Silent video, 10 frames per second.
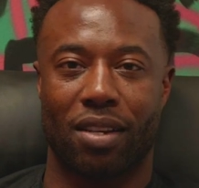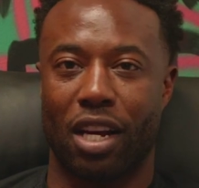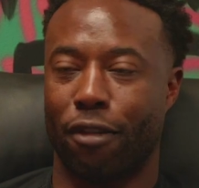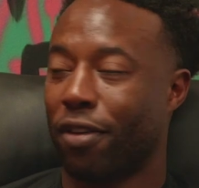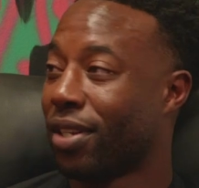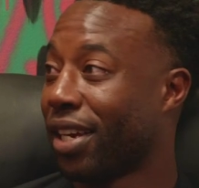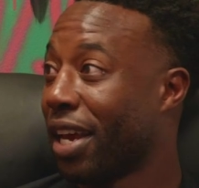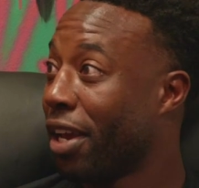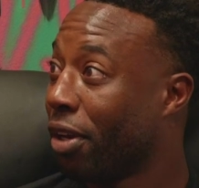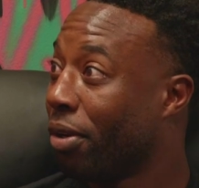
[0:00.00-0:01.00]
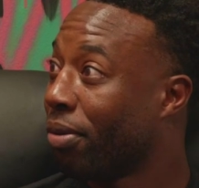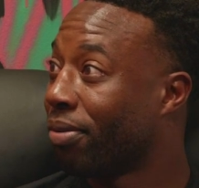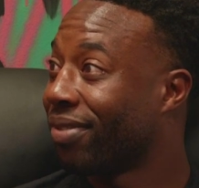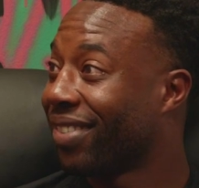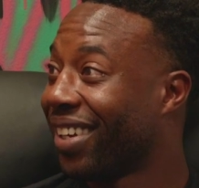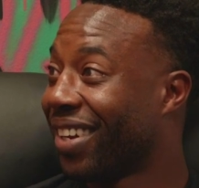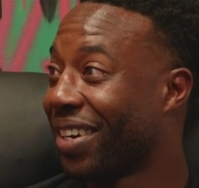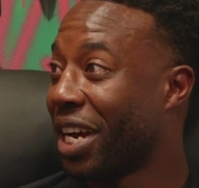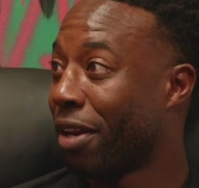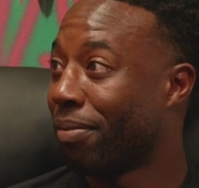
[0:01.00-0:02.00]
kind of feels like AAU,
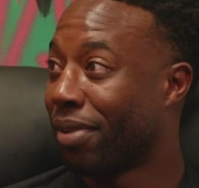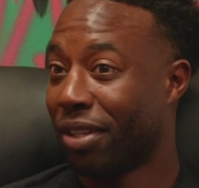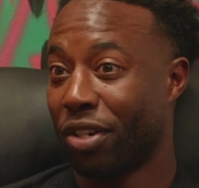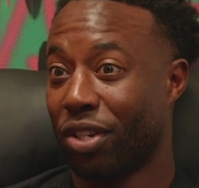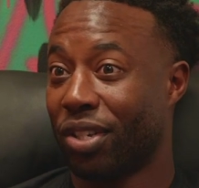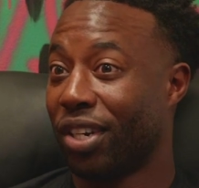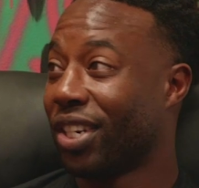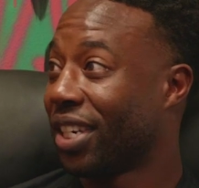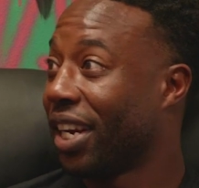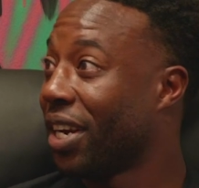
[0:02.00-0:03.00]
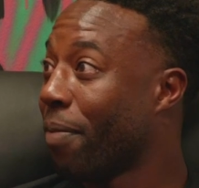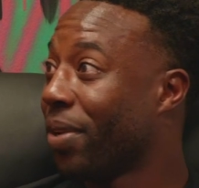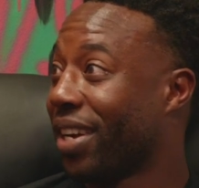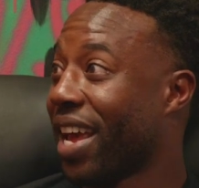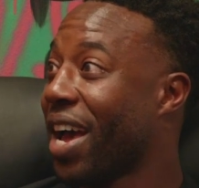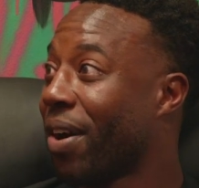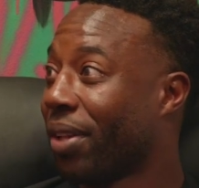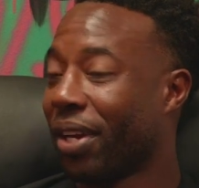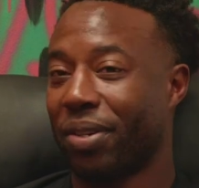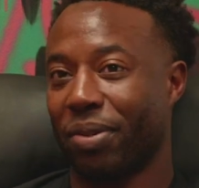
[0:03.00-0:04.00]
they're just getting up and
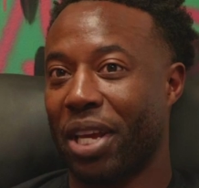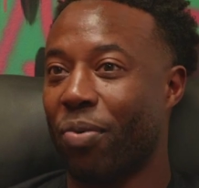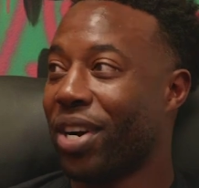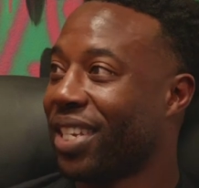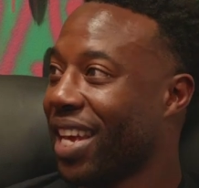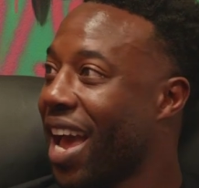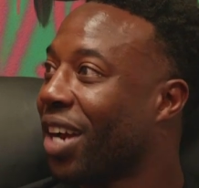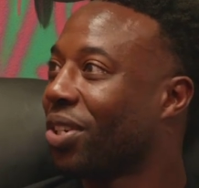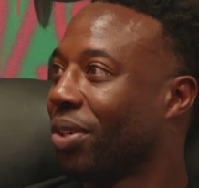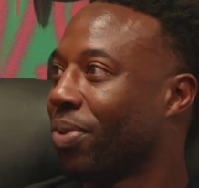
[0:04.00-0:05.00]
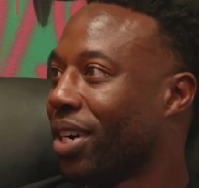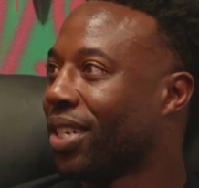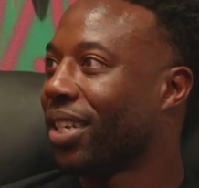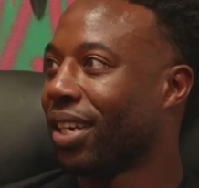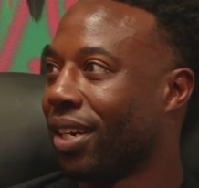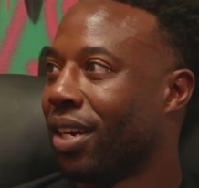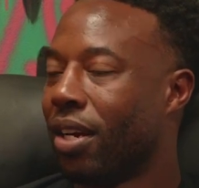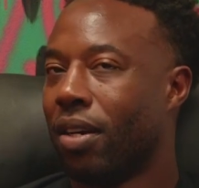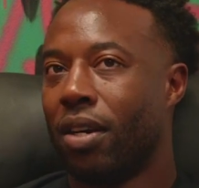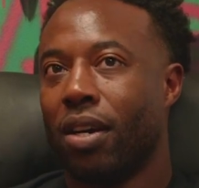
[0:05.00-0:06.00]
down. Like, okay, where's the action? Where's the,
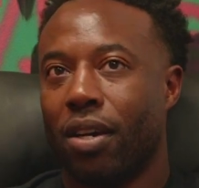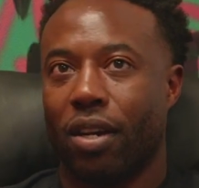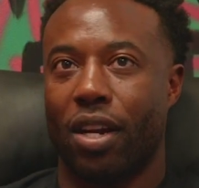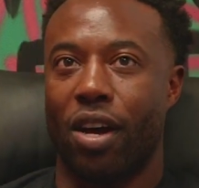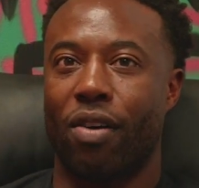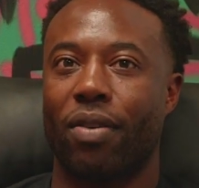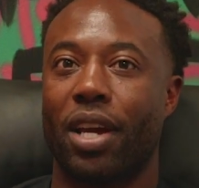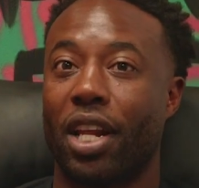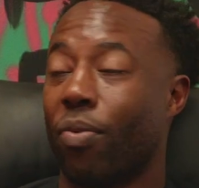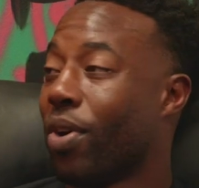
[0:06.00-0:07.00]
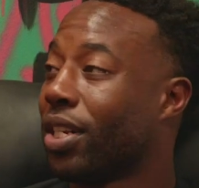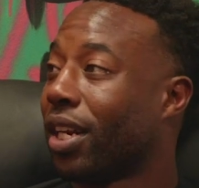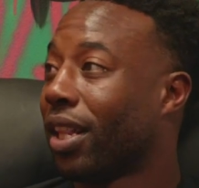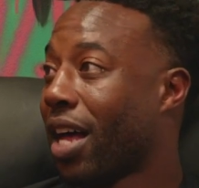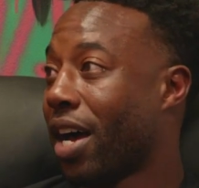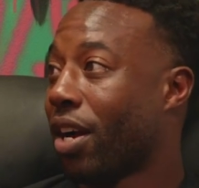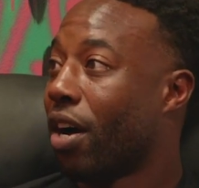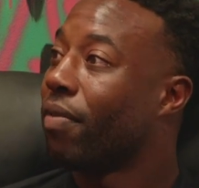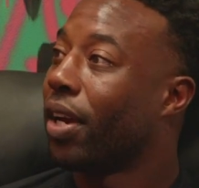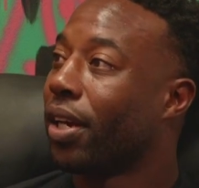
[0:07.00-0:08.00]
and there wasn't a lot
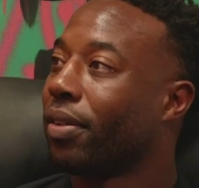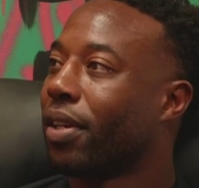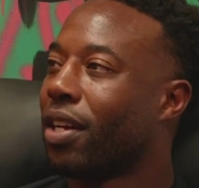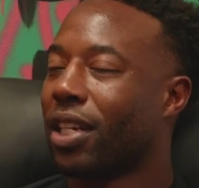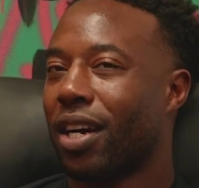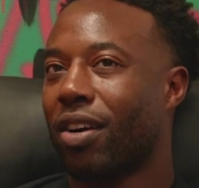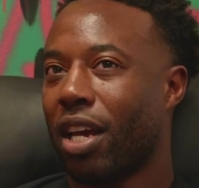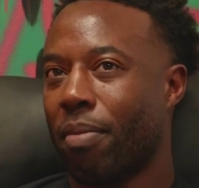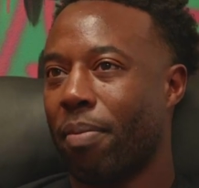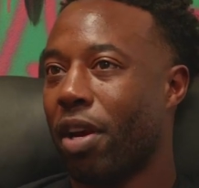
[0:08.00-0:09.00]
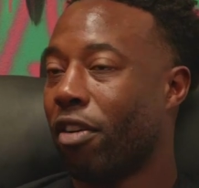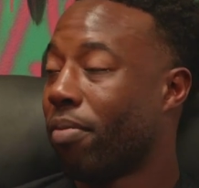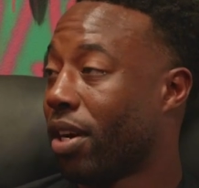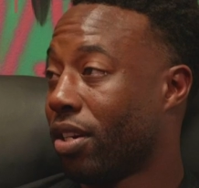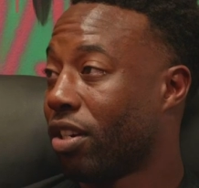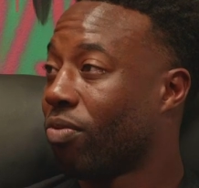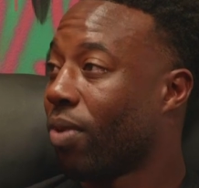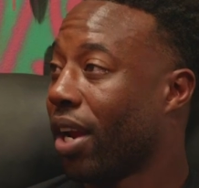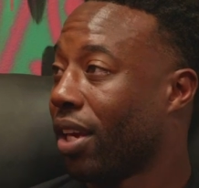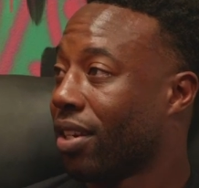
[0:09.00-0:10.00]
of it. And I was like, oh, okay, maybe everybody's
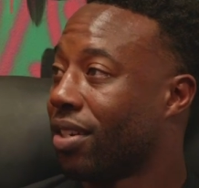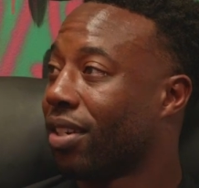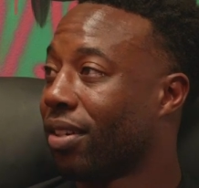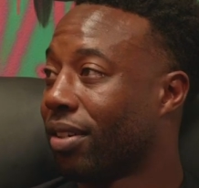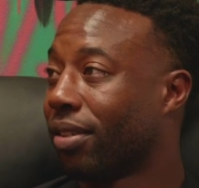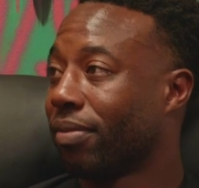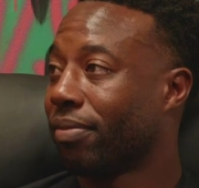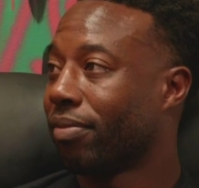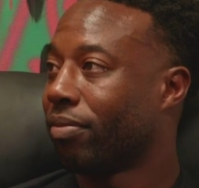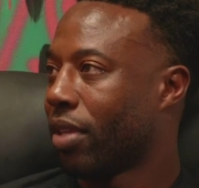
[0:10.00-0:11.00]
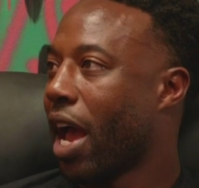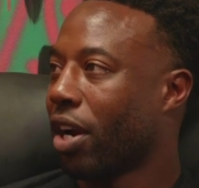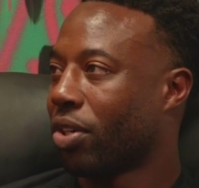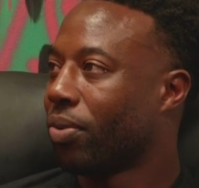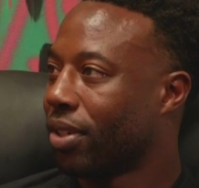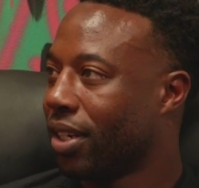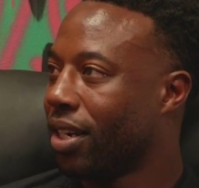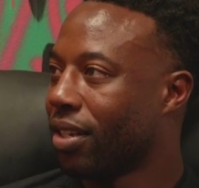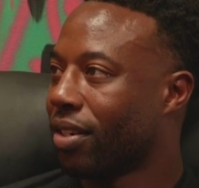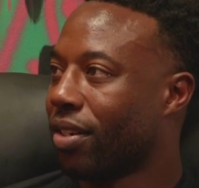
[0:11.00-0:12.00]
just waiting until actual
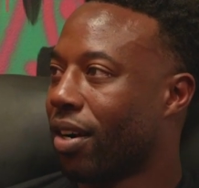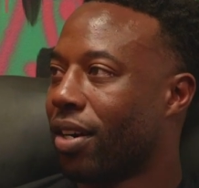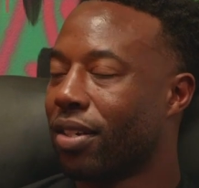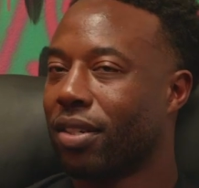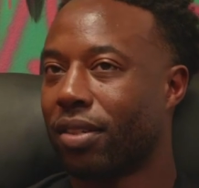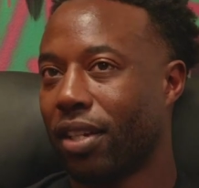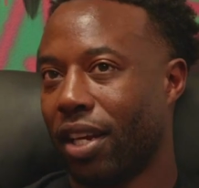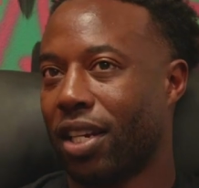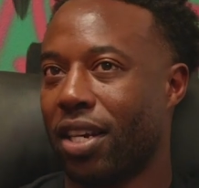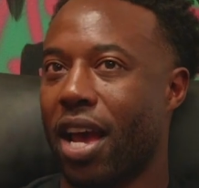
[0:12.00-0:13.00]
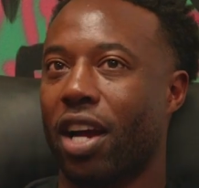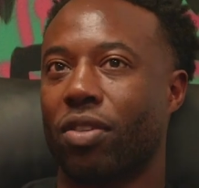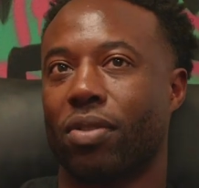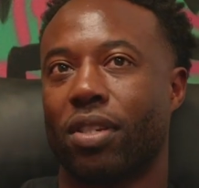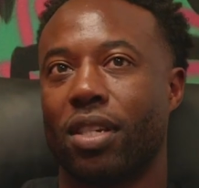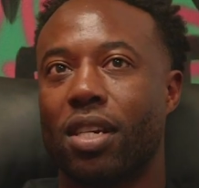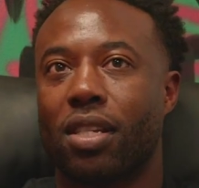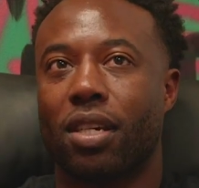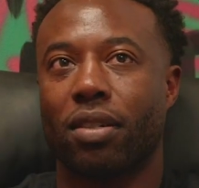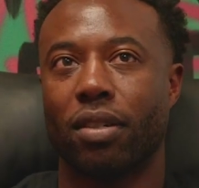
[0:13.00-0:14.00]
season starts. And then you get to actual
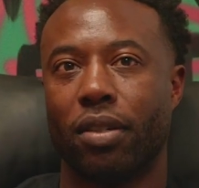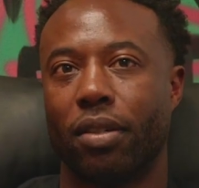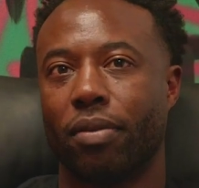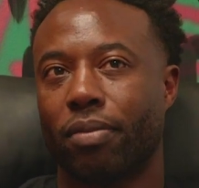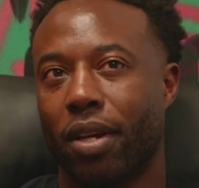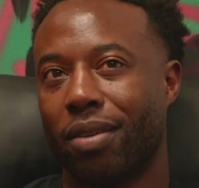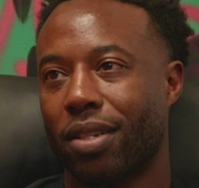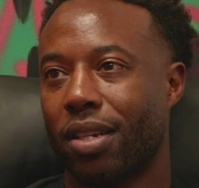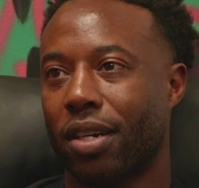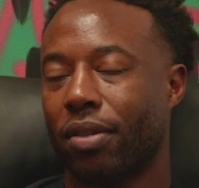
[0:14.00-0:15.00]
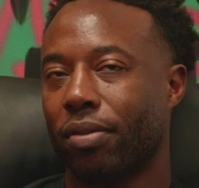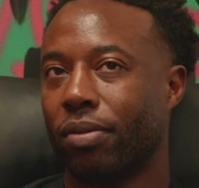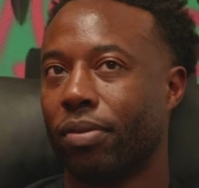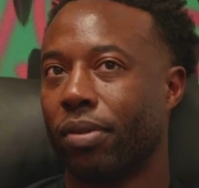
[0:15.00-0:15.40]
season and it's like,